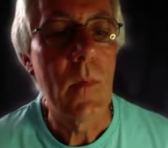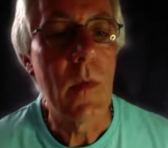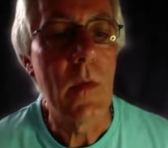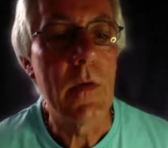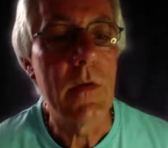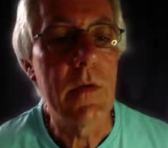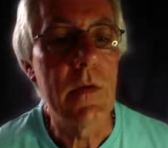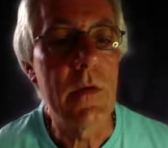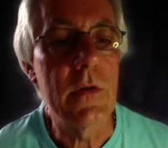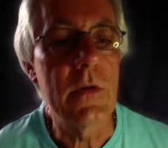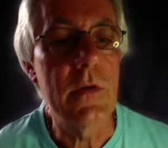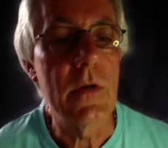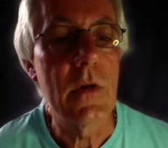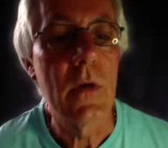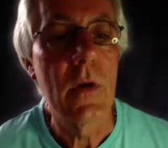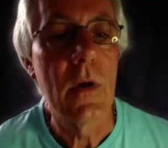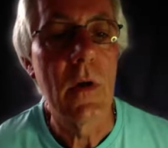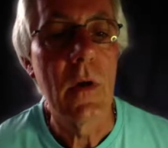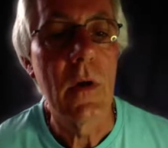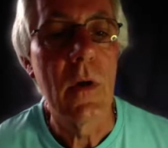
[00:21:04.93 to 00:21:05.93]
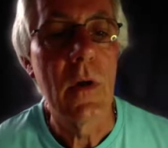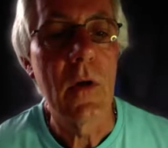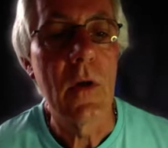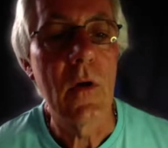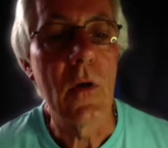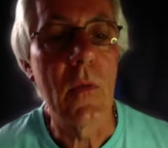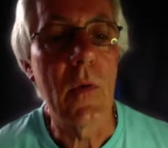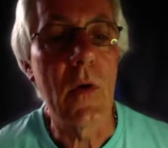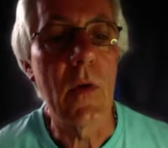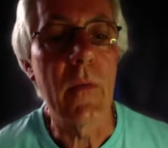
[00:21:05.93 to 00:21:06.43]
This is
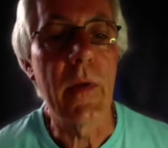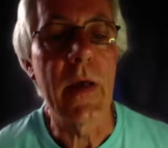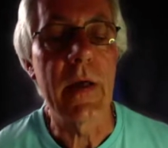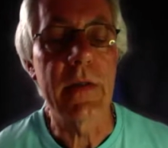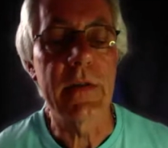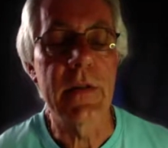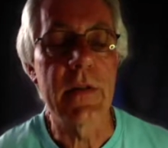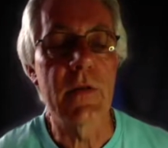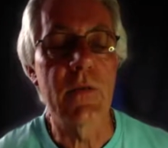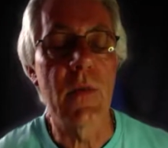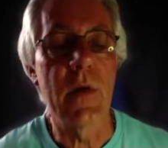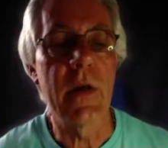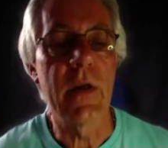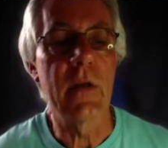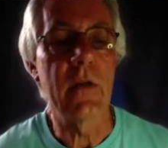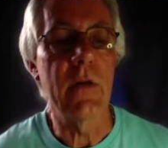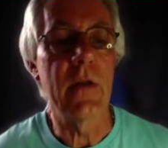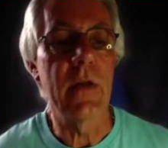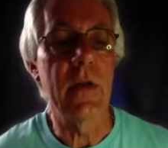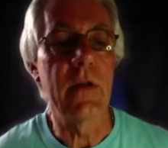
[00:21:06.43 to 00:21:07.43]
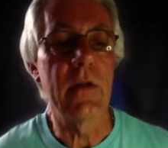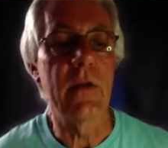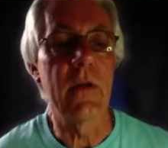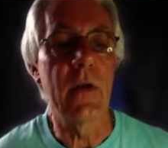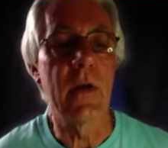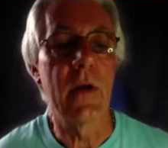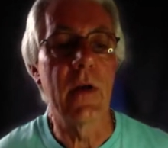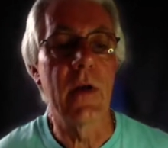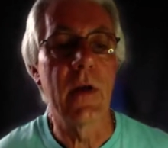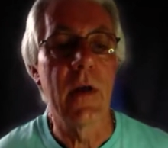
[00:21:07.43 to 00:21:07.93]
coming up next, is where you'll need
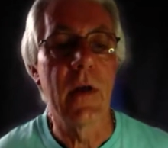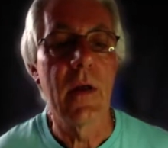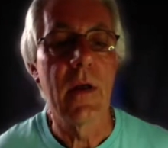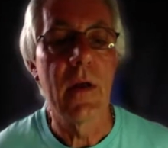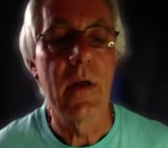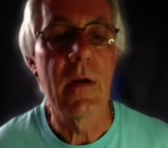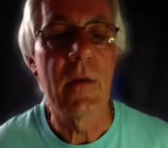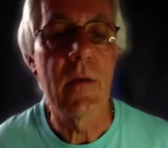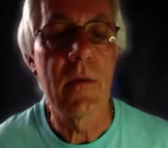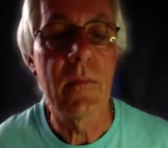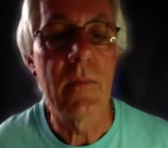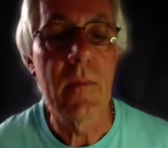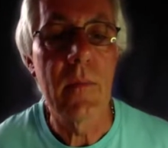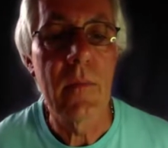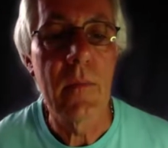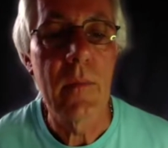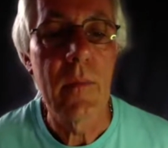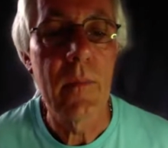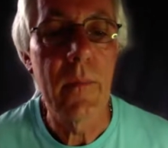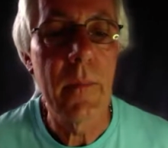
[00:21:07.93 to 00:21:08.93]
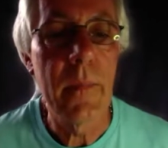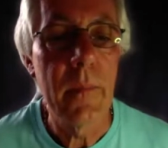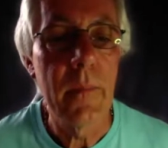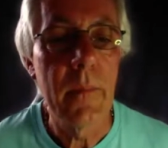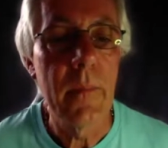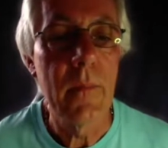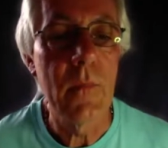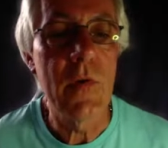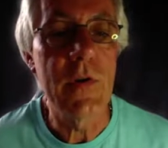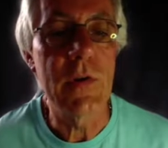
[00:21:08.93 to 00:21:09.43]
a
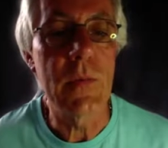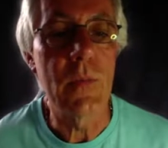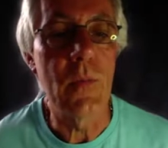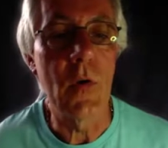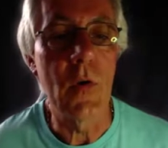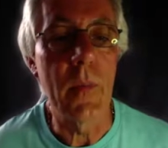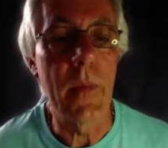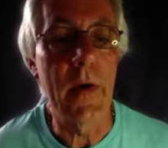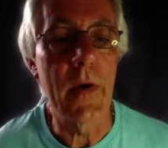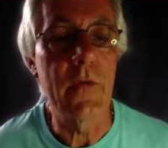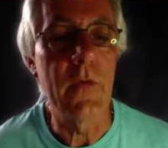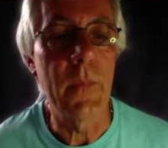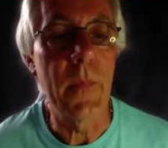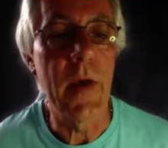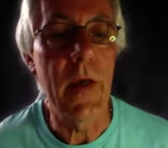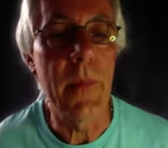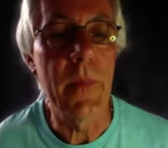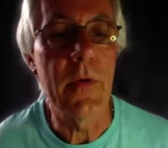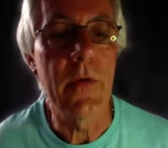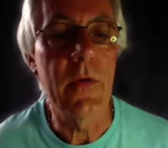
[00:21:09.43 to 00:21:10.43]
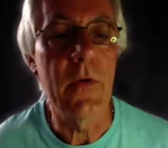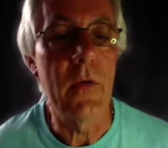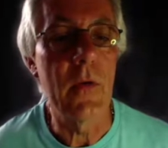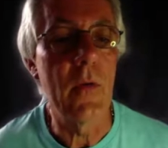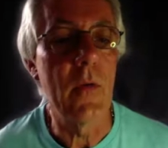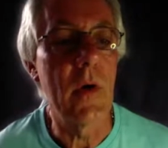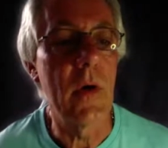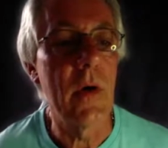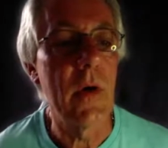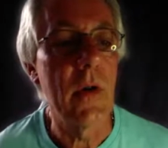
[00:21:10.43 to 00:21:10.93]
reasonable amount of paper
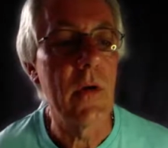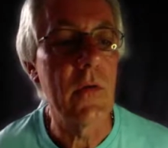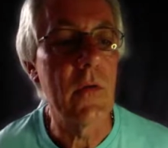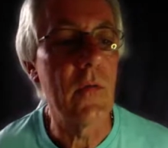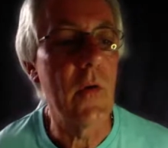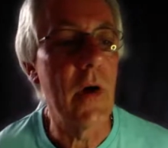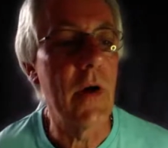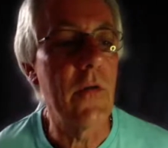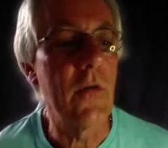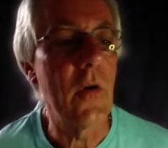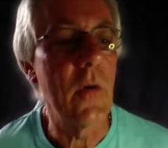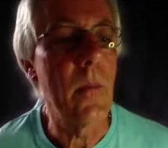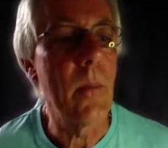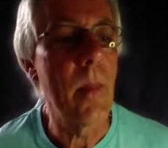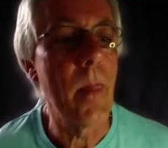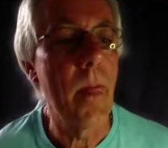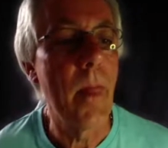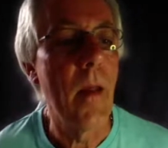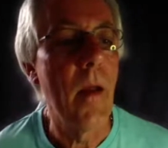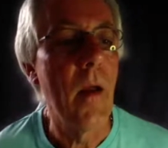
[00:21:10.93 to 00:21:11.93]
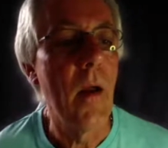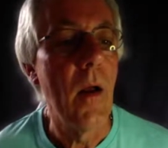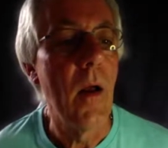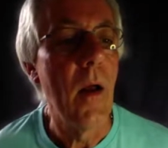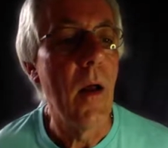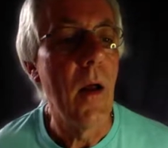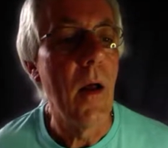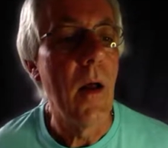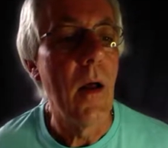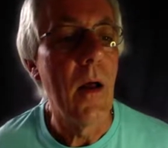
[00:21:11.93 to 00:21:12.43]
to write on.
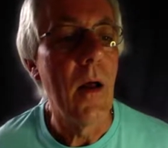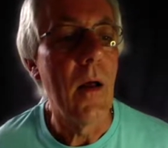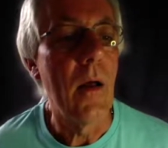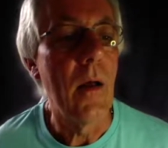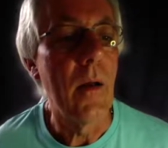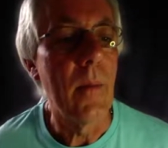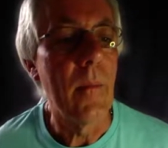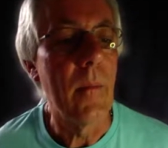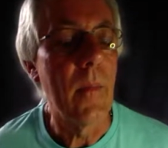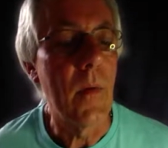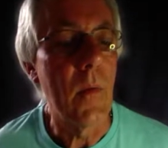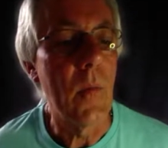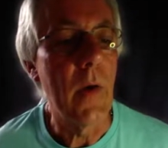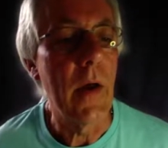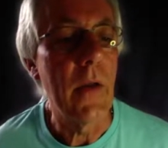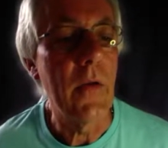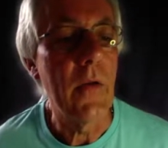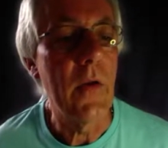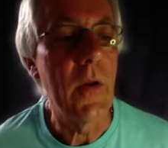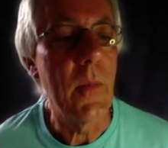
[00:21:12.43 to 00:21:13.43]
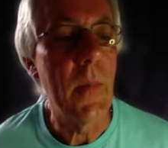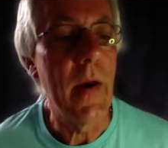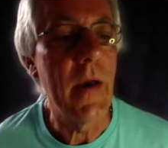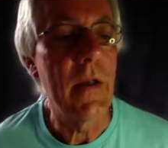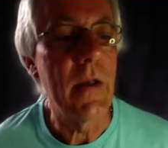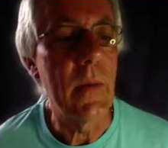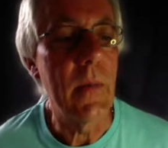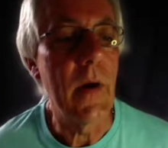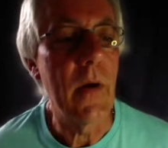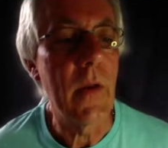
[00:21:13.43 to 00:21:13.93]
And we had a
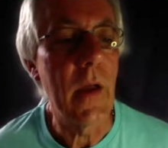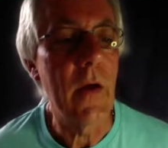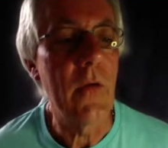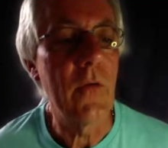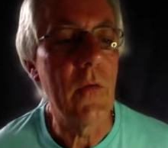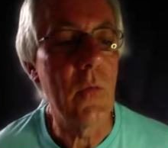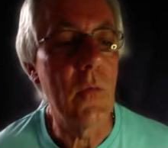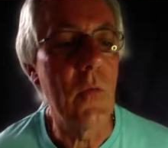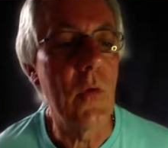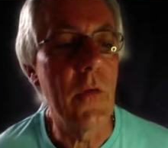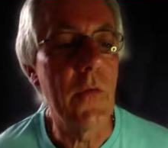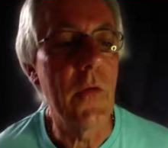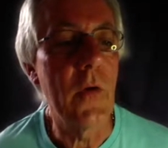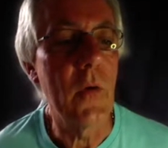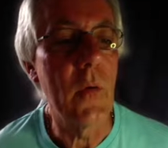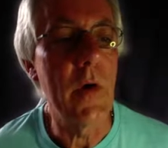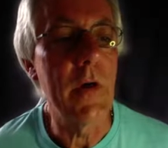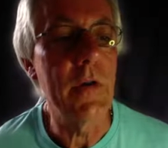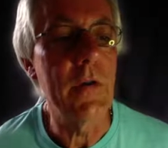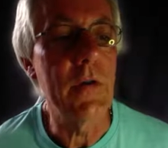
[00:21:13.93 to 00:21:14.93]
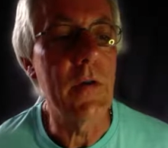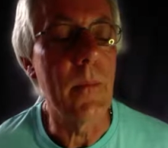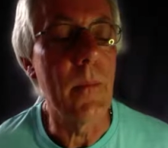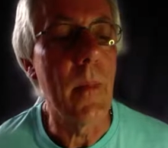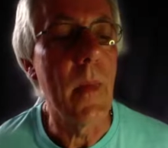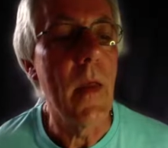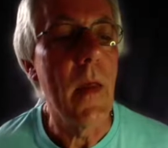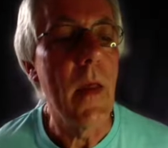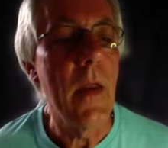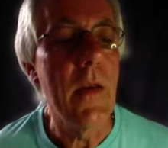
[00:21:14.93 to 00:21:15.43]
debate about how to word the
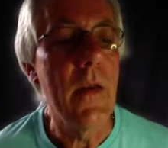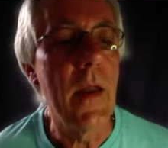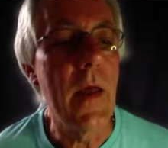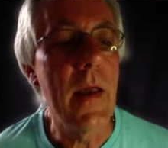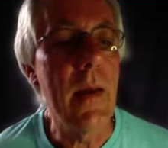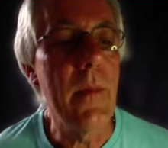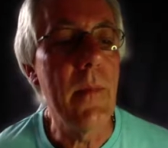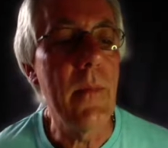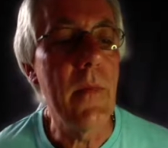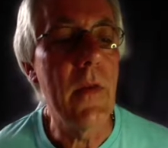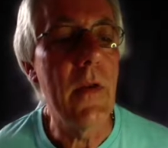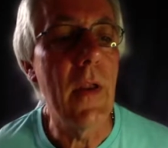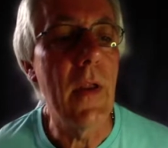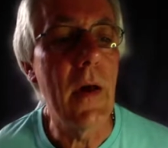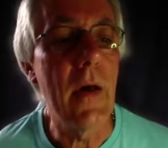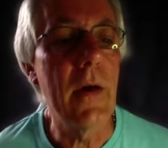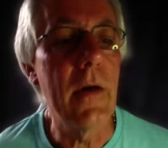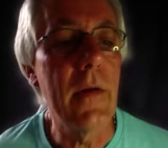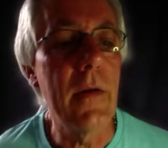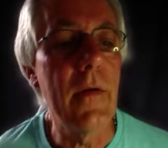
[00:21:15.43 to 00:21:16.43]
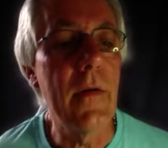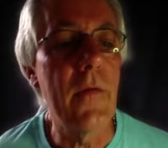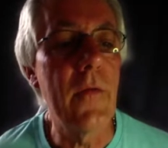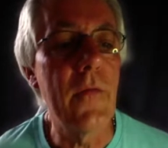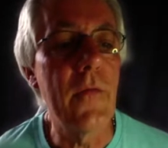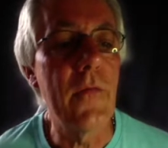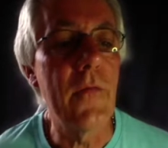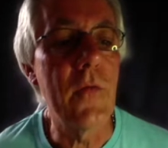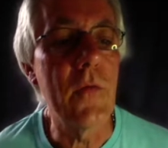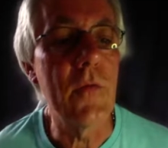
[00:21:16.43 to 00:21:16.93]
question. Name the 9
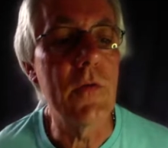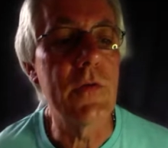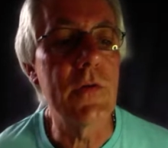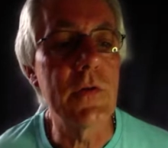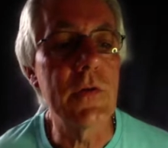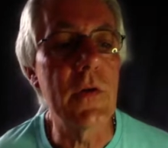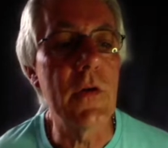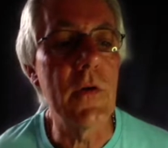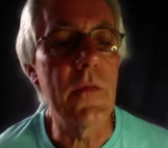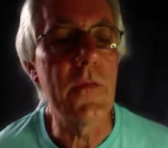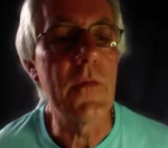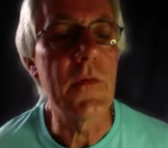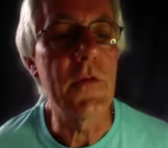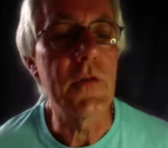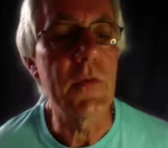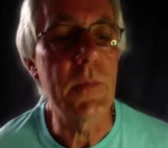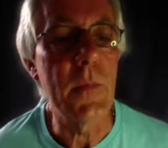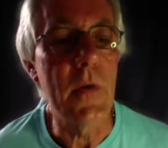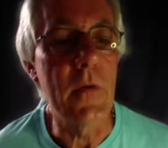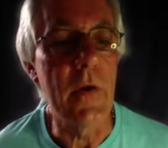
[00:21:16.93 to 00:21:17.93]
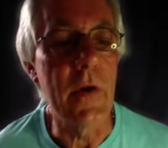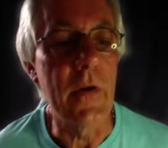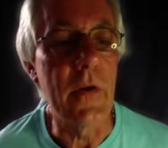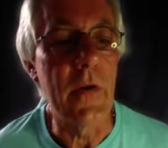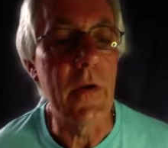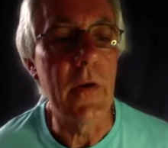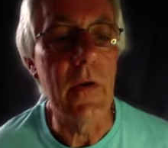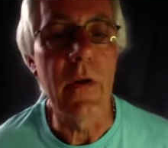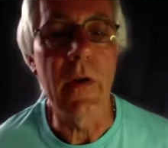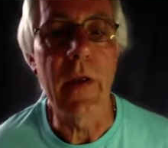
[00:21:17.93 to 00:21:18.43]
fruits of the
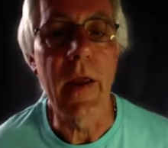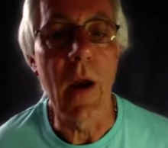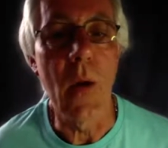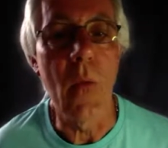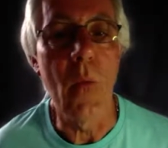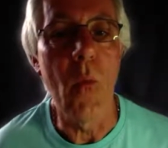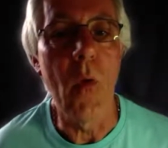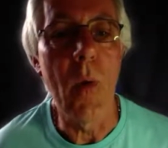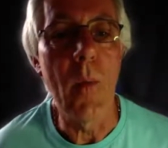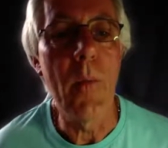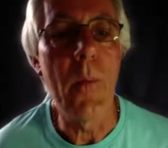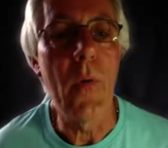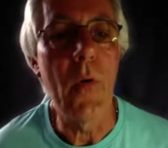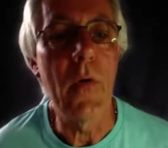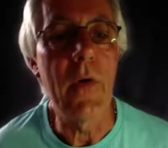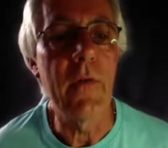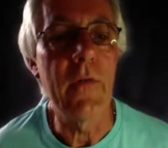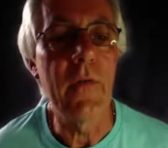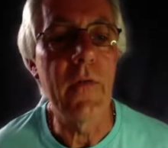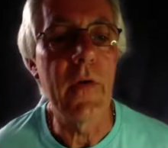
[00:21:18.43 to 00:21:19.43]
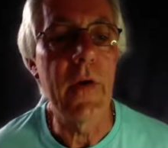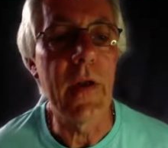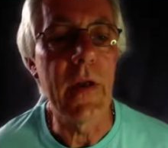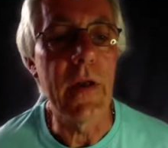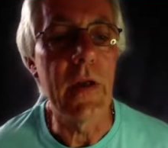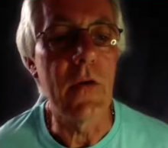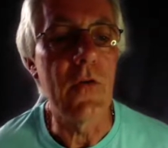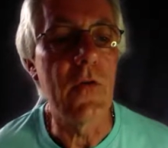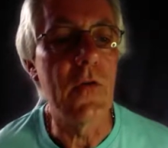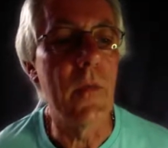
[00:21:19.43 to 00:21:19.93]
Spirit, and you get 1 point for
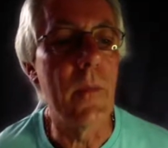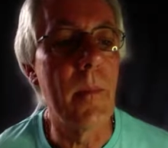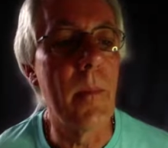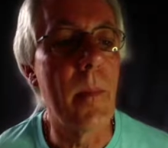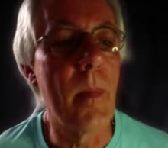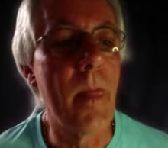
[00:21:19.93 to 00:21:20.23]
each.